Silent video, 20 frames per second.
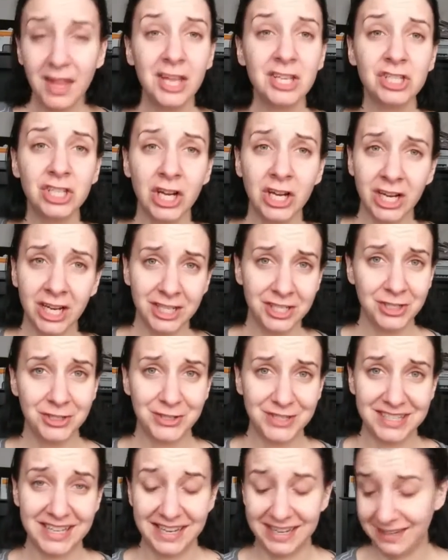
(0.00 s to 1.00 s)
Sorry, I got too
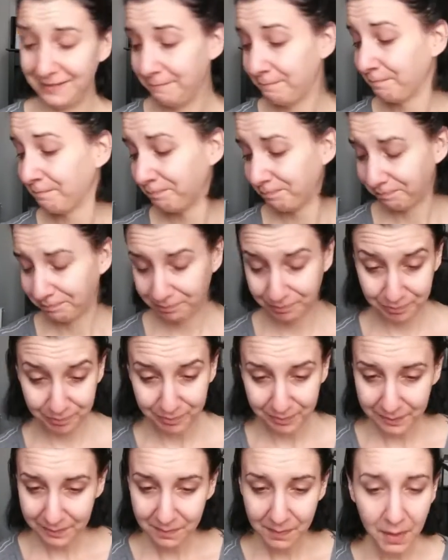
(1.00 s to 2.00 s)
excited.
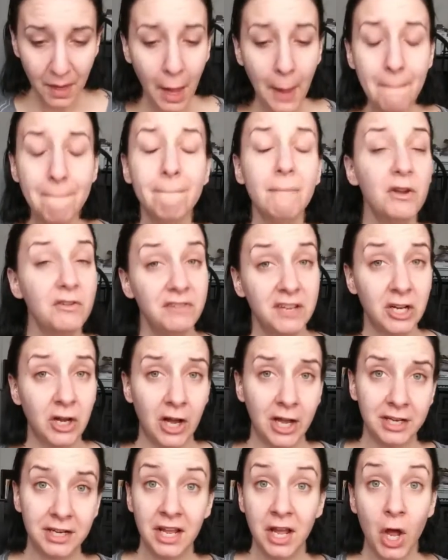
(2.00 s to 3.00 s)
Moving
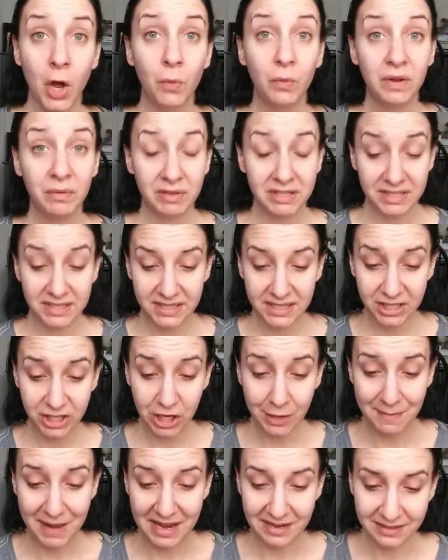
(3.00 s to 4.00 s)
on. We went to TJ
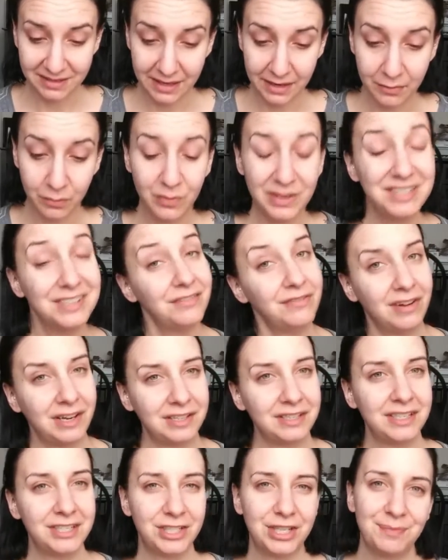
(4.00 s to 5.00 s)
Maxx then. We did find
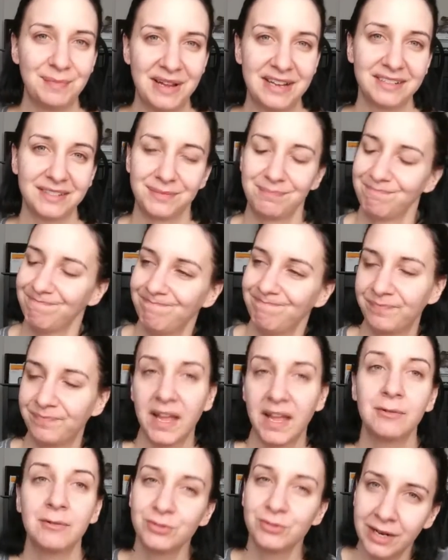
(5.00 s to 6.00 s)
TJ Maxx.
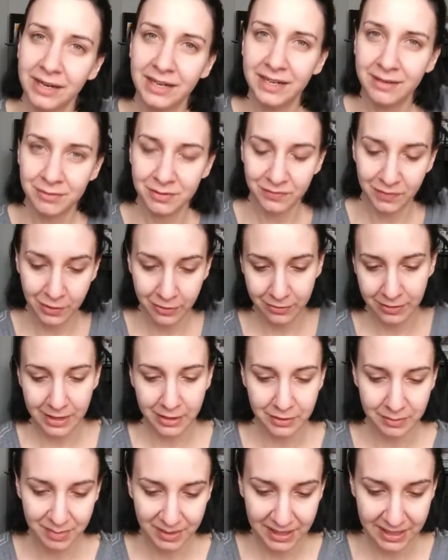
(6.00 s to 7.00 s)
I was right. It was farther
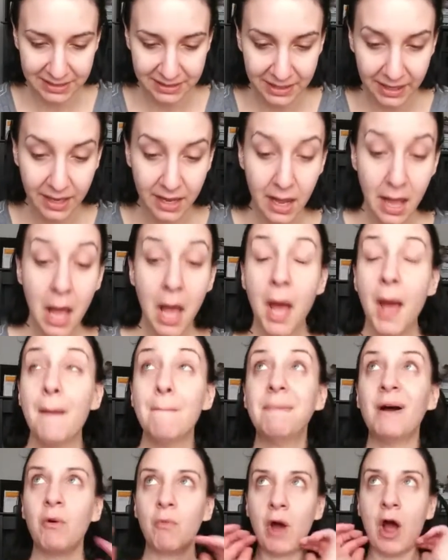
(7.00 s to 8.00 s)
down the plaza.
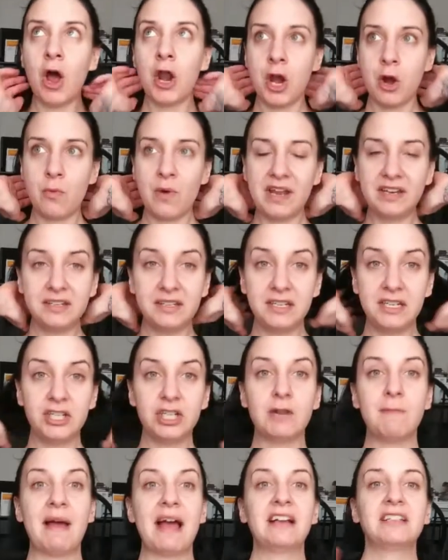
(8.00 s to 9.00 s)
But on our way to
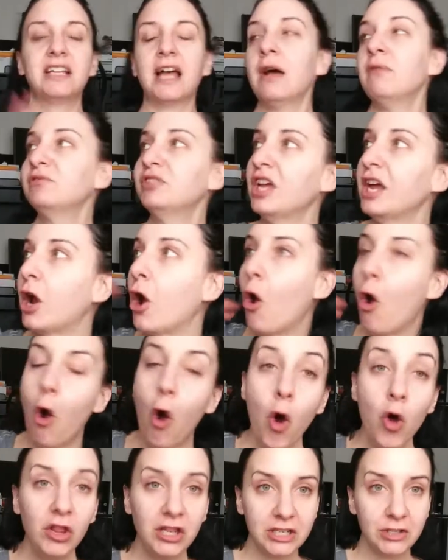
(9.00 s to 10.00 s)
TJ Maxx, I was like,
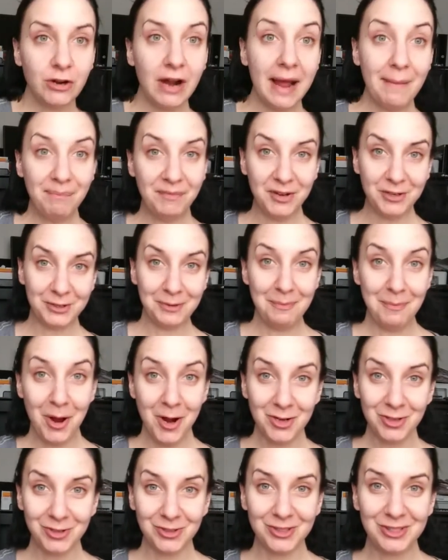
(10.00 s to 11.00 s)
holy crap, there's a
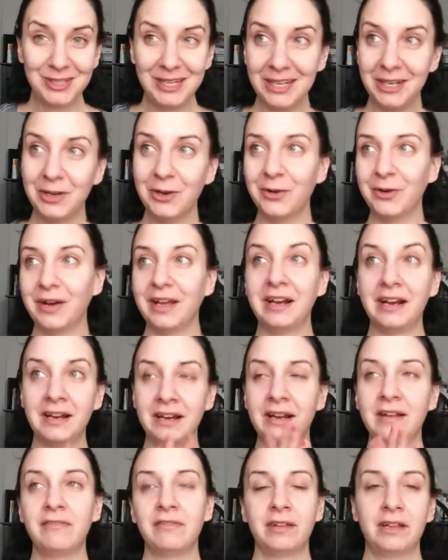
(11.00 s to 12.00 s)
Marshall's too. And then
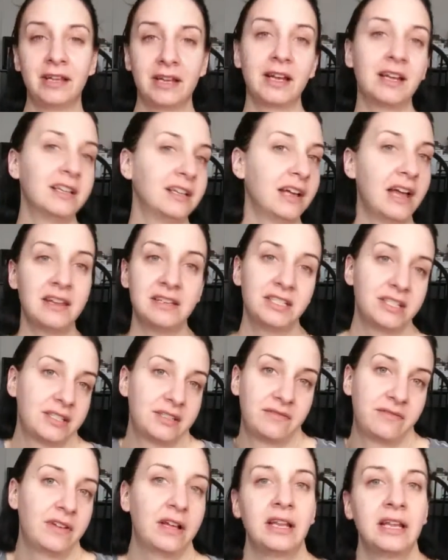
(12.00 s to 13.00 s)
I
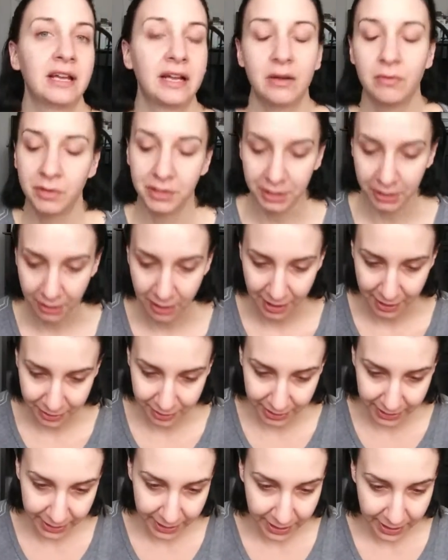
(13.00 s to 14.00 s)
just felt like I won the
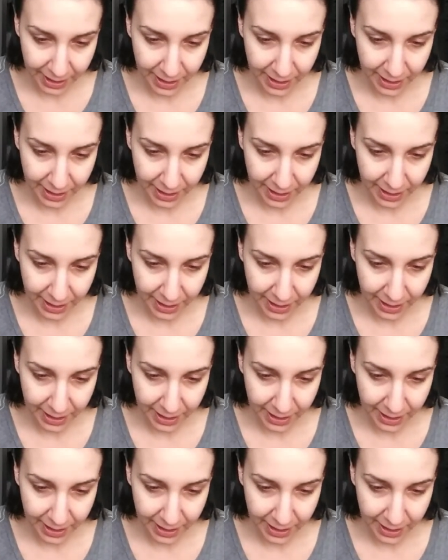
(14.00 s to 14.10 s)
lottery.